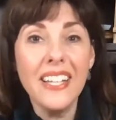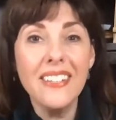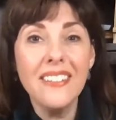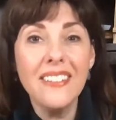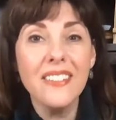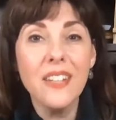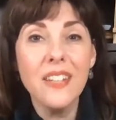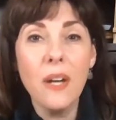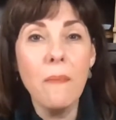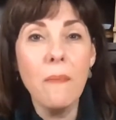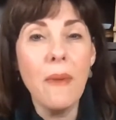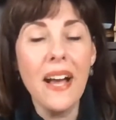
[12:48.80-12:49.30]

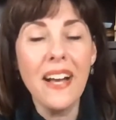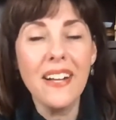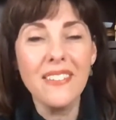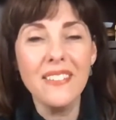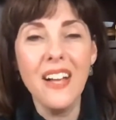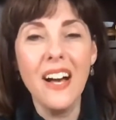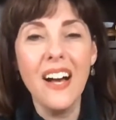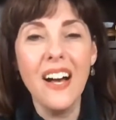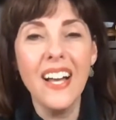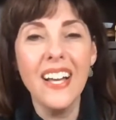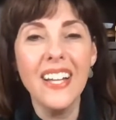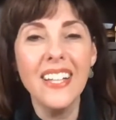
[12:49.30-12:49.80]
comeback
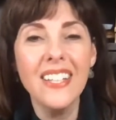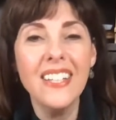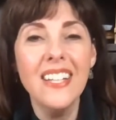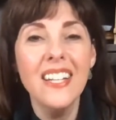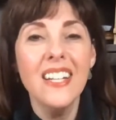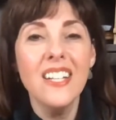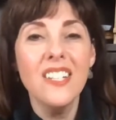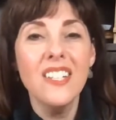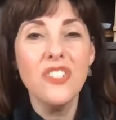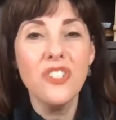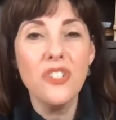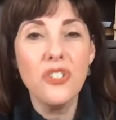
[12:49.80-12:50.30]
line
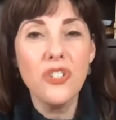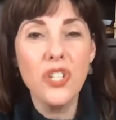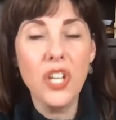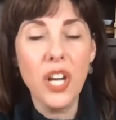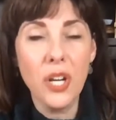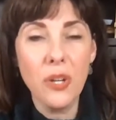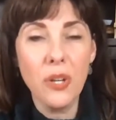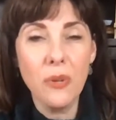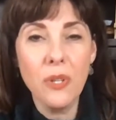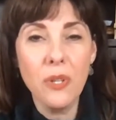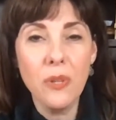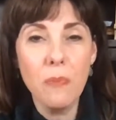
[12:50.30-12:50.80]
to
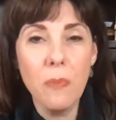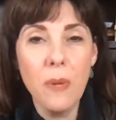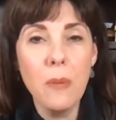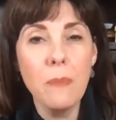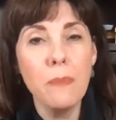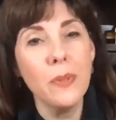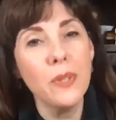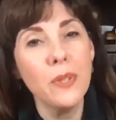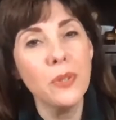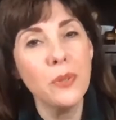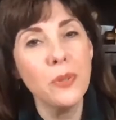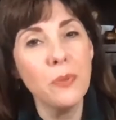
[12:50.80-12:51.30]
share with
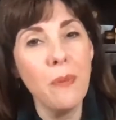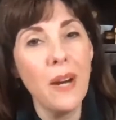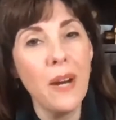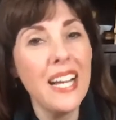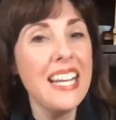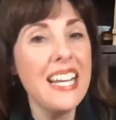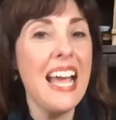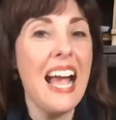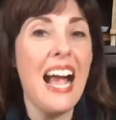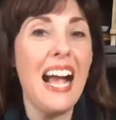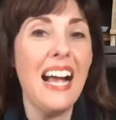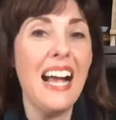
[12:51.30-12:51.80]
people who
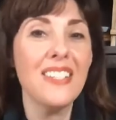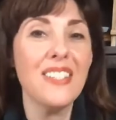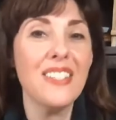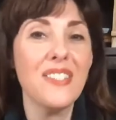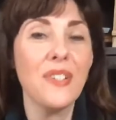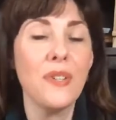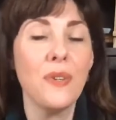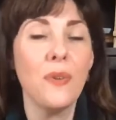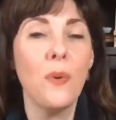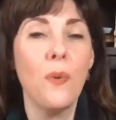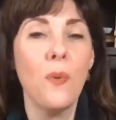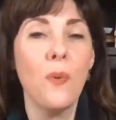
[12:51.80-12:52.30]
might ask
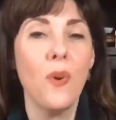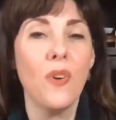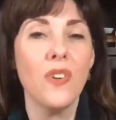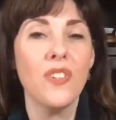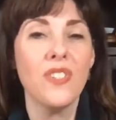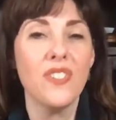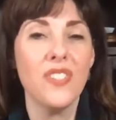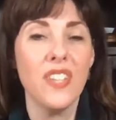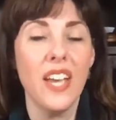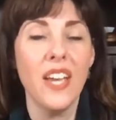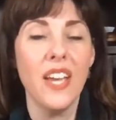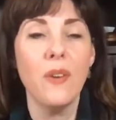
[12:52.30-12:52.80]
or
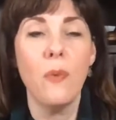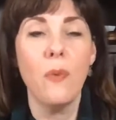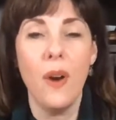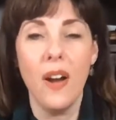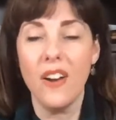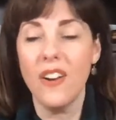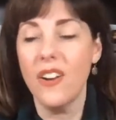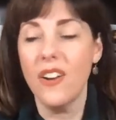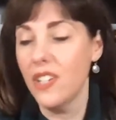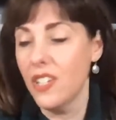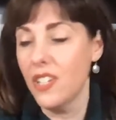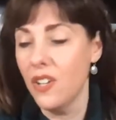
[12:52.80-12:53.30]
say, why
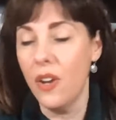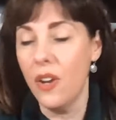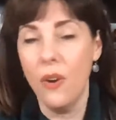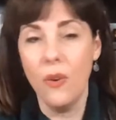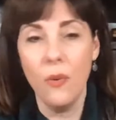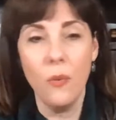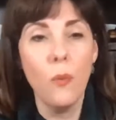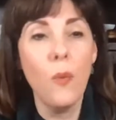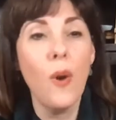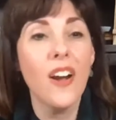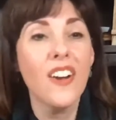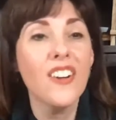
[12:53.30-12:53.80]

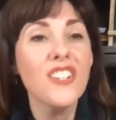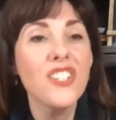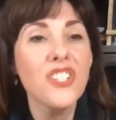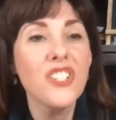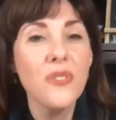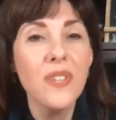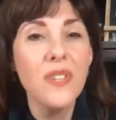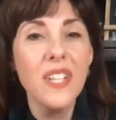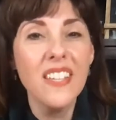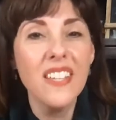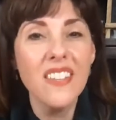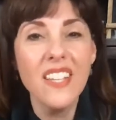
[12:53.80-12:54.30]
aren't you
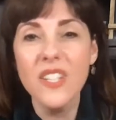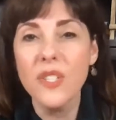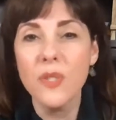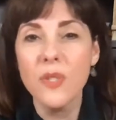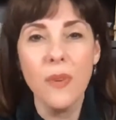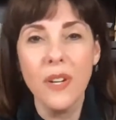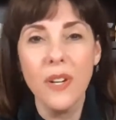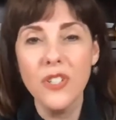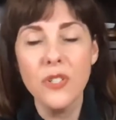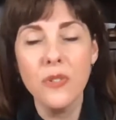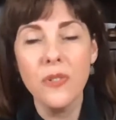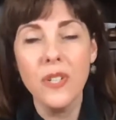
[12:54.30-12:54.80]
eating this?
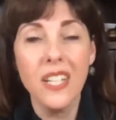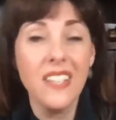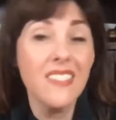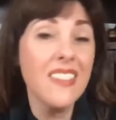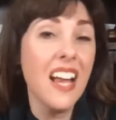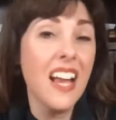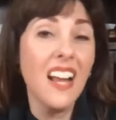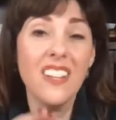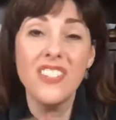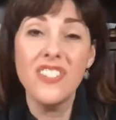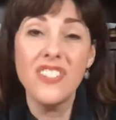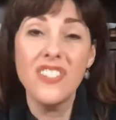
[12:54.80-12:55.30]
Why aren't you eating
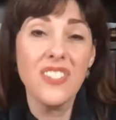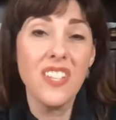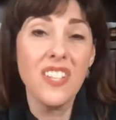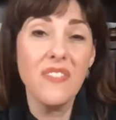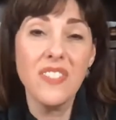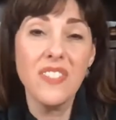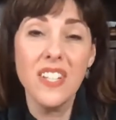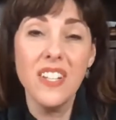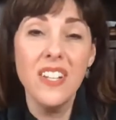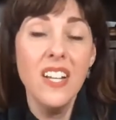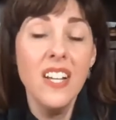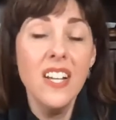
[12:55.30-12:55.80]
that? You just have
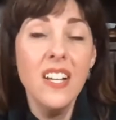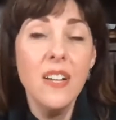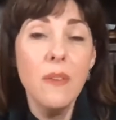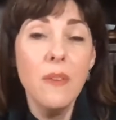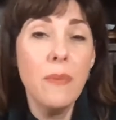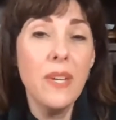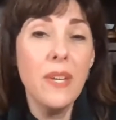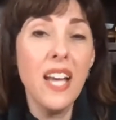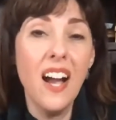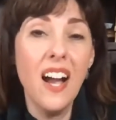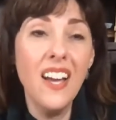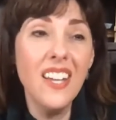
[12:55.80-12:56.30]
to
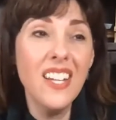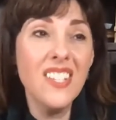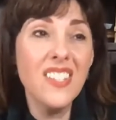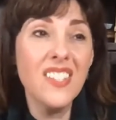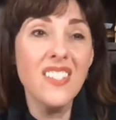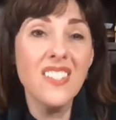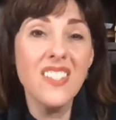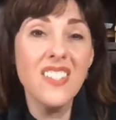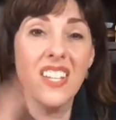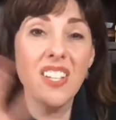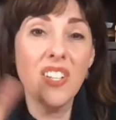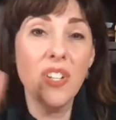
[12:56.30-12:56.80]
be honest
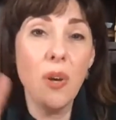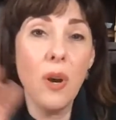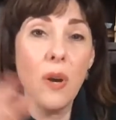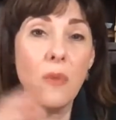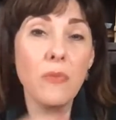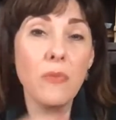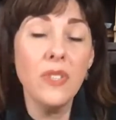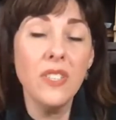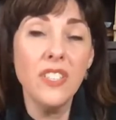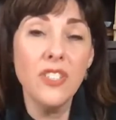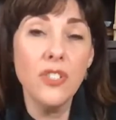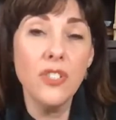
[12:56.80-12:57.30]
and say, I'm
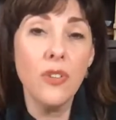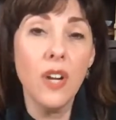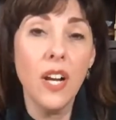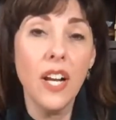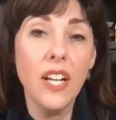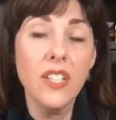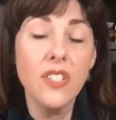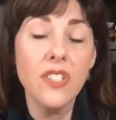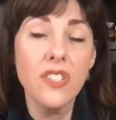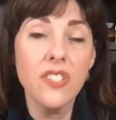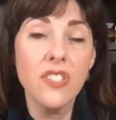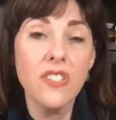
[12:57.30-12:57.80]
really
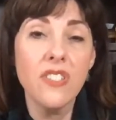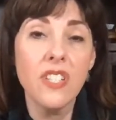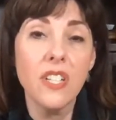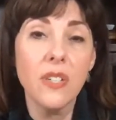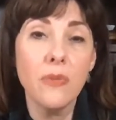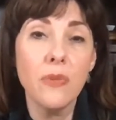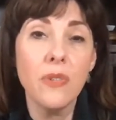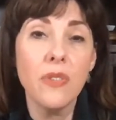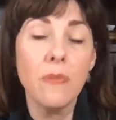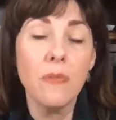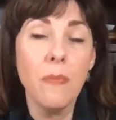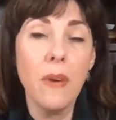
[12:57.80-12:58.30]
trying to stick
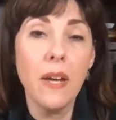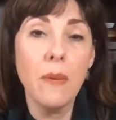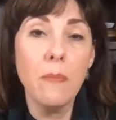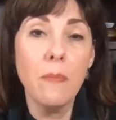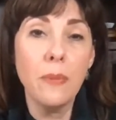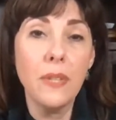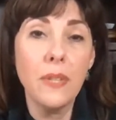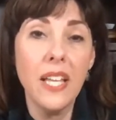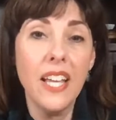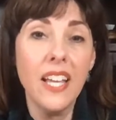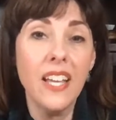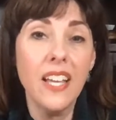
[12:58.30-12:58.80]
with my
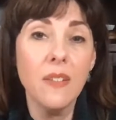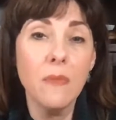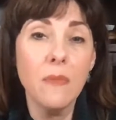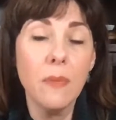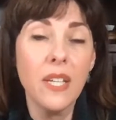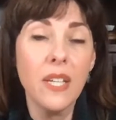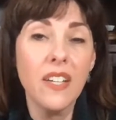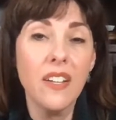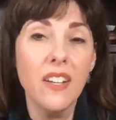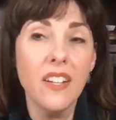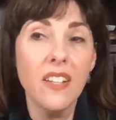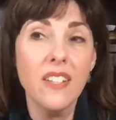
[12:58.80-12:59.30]
plan
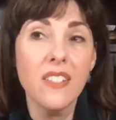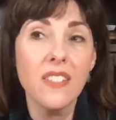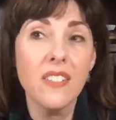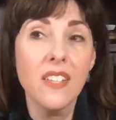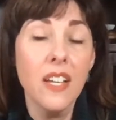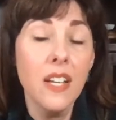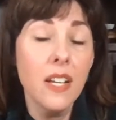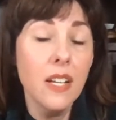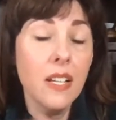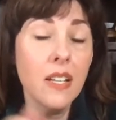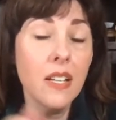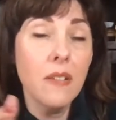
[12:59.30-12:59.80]
because
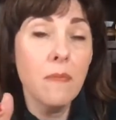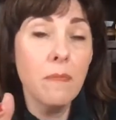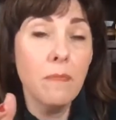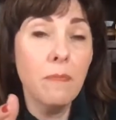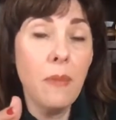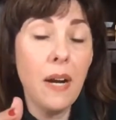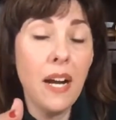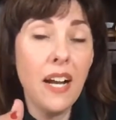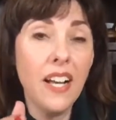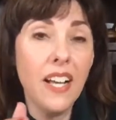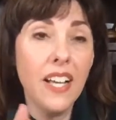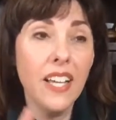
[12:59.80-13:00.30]

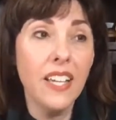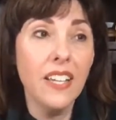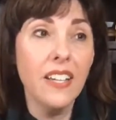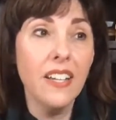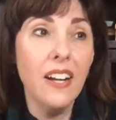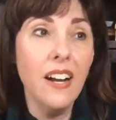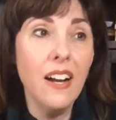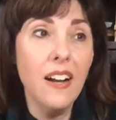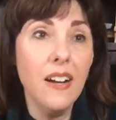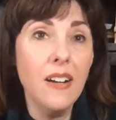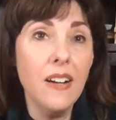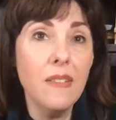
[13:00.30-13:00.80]
my,
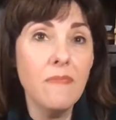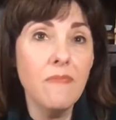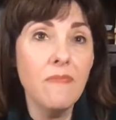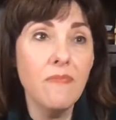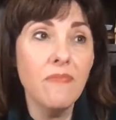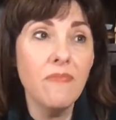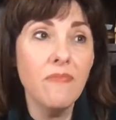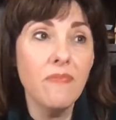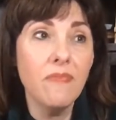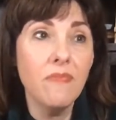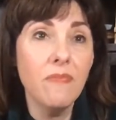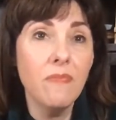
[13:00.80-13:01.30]

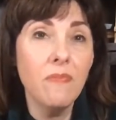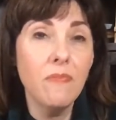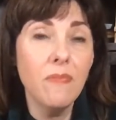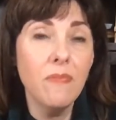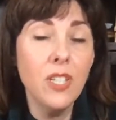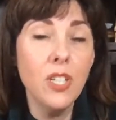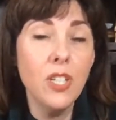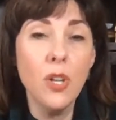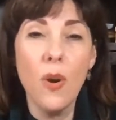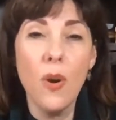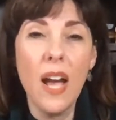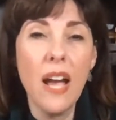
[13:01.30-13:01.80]

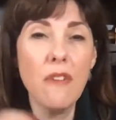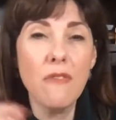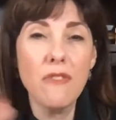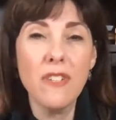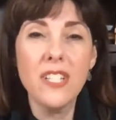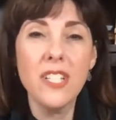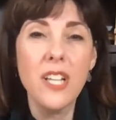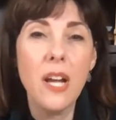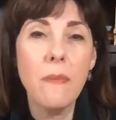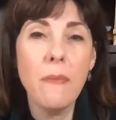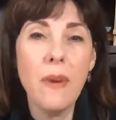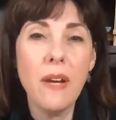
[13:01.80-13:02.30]
every
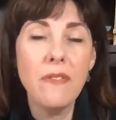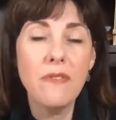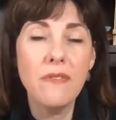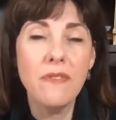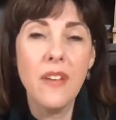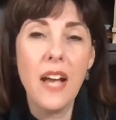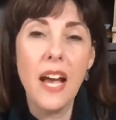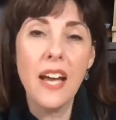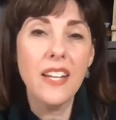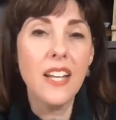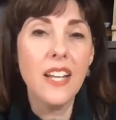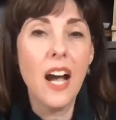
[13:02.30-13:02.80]
time I've
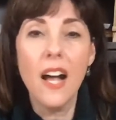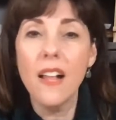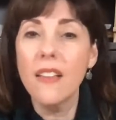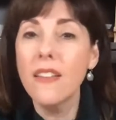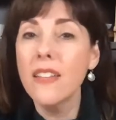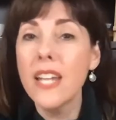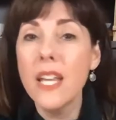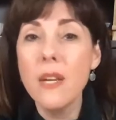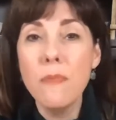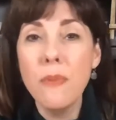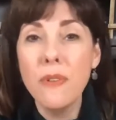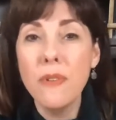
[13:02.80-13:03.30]
had a
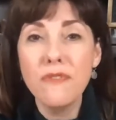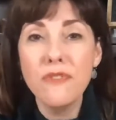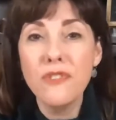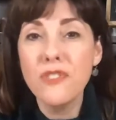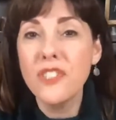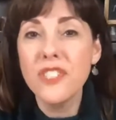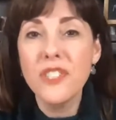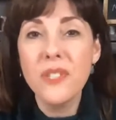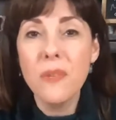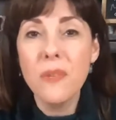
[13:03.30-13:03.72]
holiday before in the